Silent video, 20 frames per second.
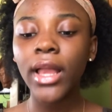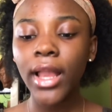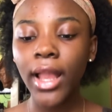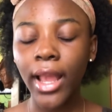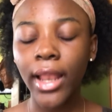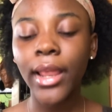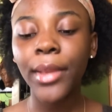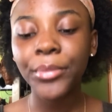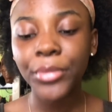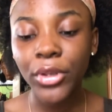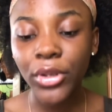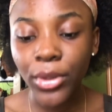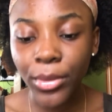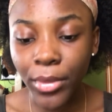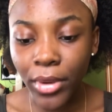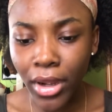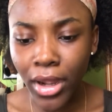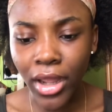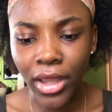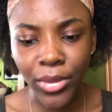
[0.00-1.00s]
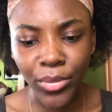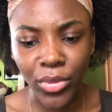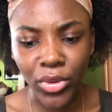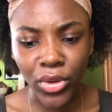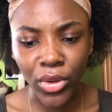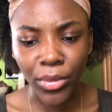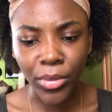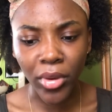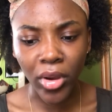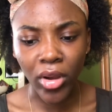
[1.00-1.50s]
can I be normal? Can you be
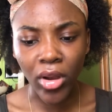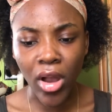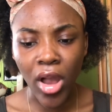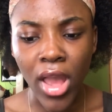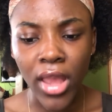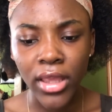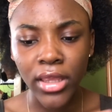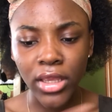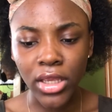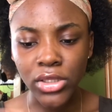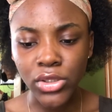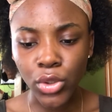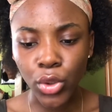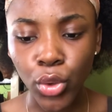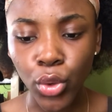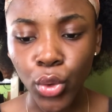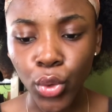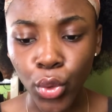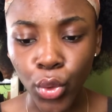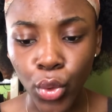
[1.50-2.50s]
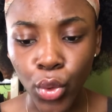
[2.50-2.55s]
normal? Yes or no?